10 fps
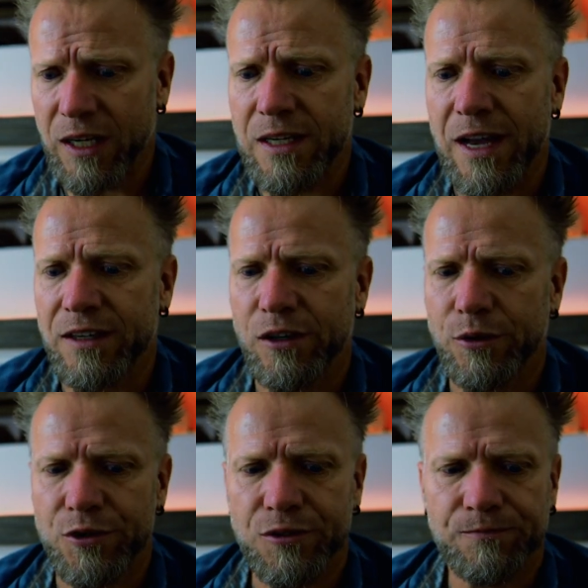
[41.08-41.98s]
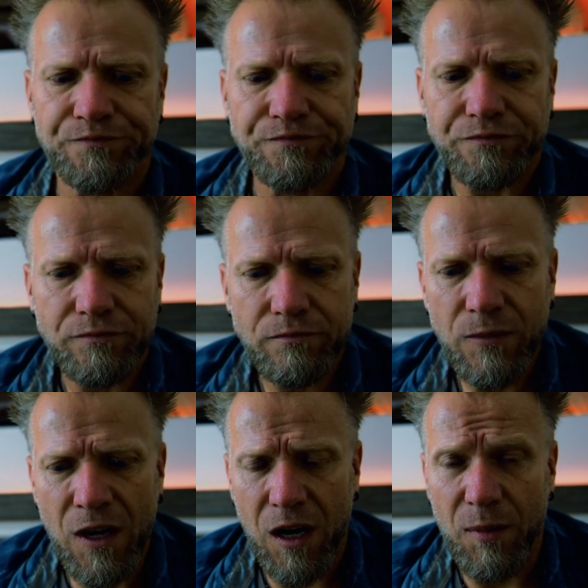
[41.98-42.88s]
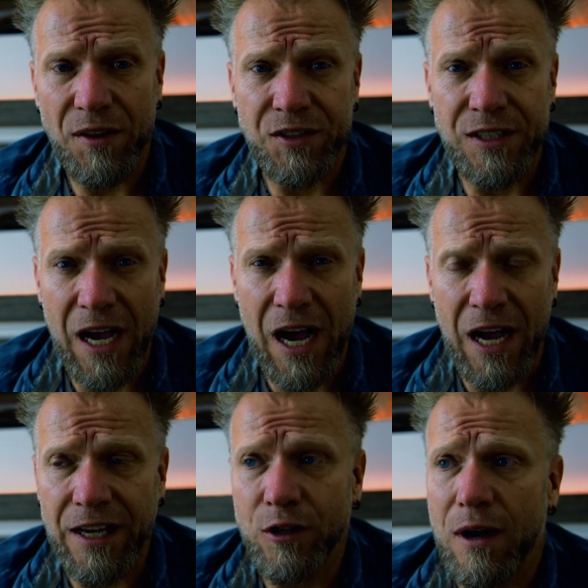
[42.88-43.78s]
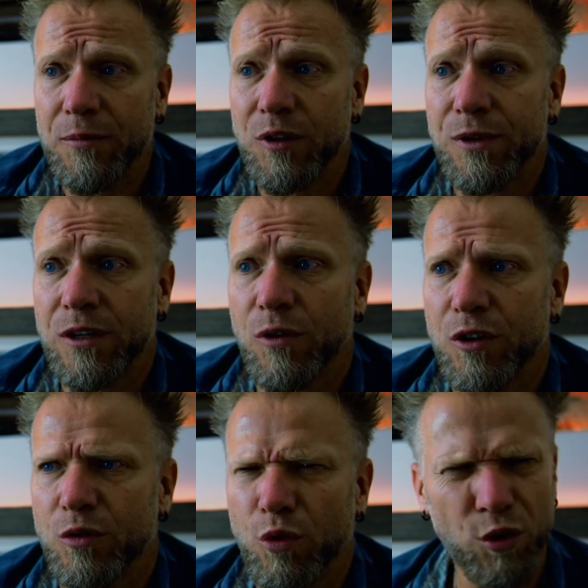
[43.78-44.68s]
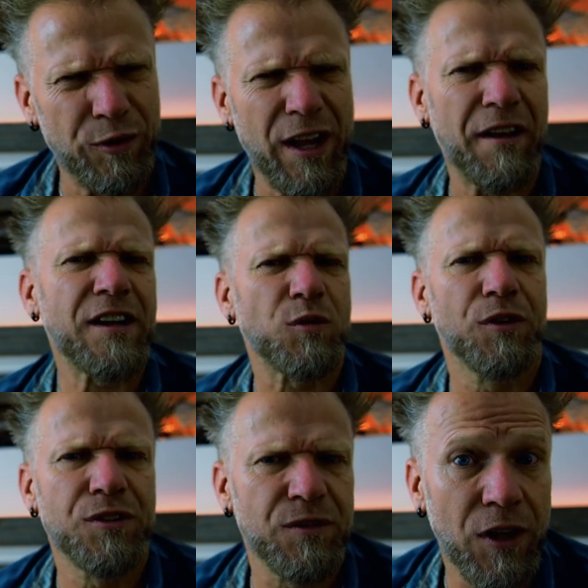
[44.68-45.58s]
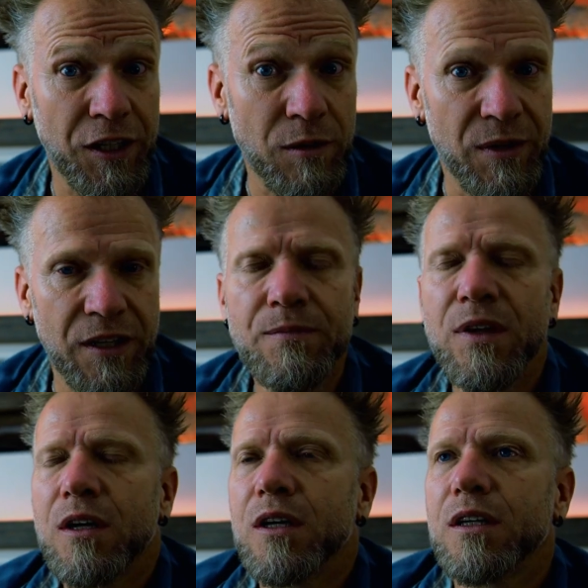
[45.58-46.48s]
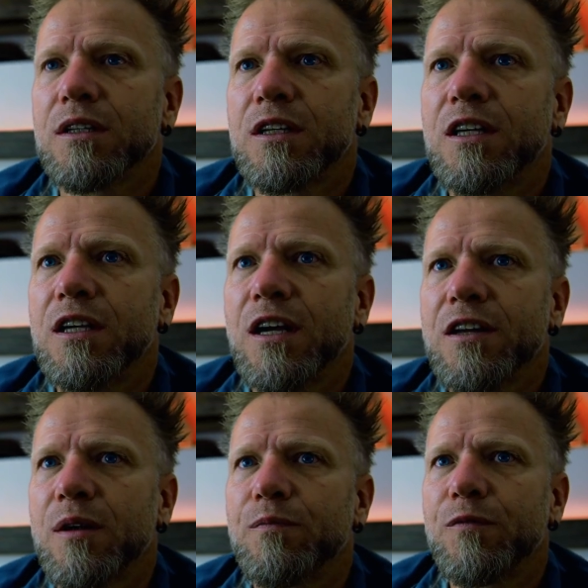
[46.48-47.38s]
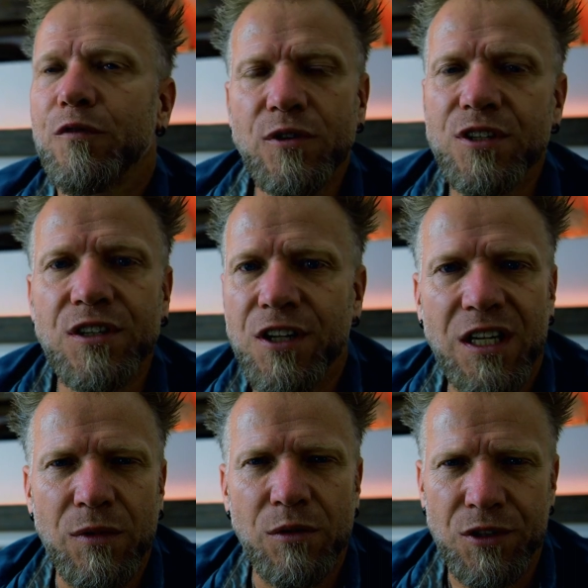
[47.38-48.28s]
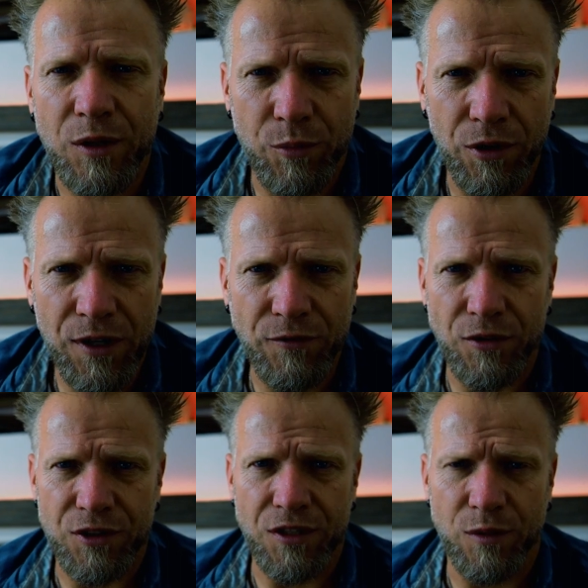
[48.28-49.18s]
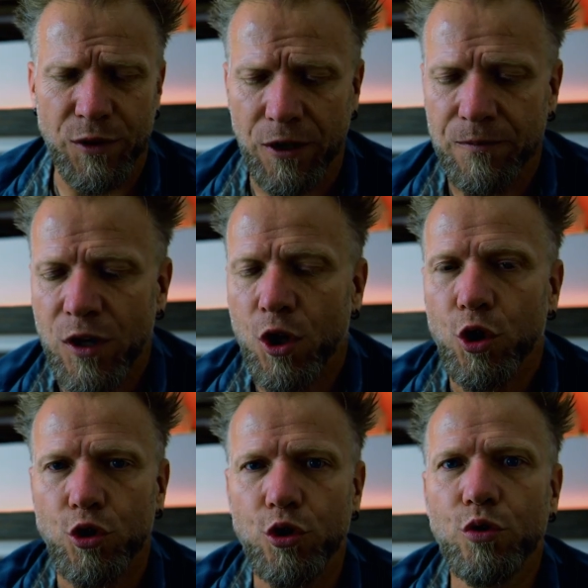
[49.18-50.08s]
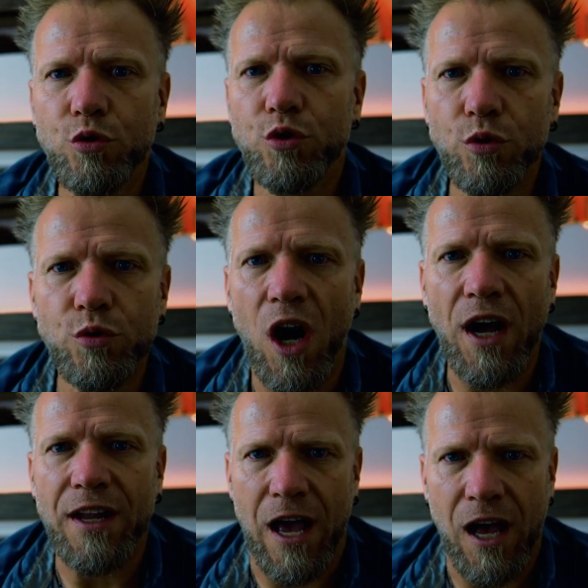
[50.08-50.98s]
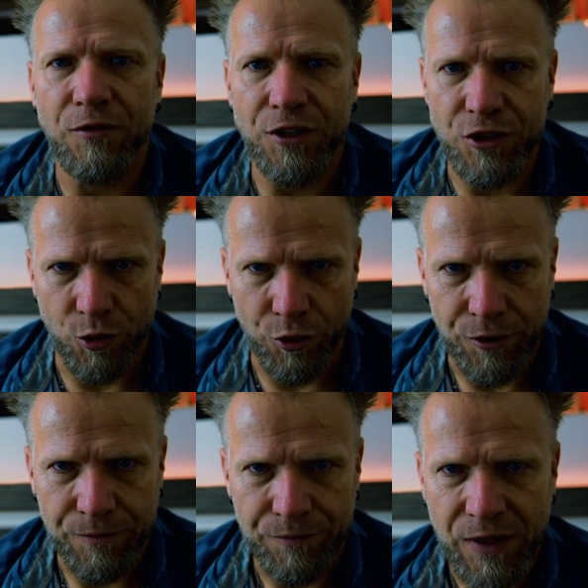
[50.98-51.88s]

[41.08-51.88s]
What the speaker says: got diagnosed by this guy who happened to be one of the world-renowned experts, lucky me, he ended up, first thing he said to me was like, Paul, you have to understand something here. You do not have a disorder.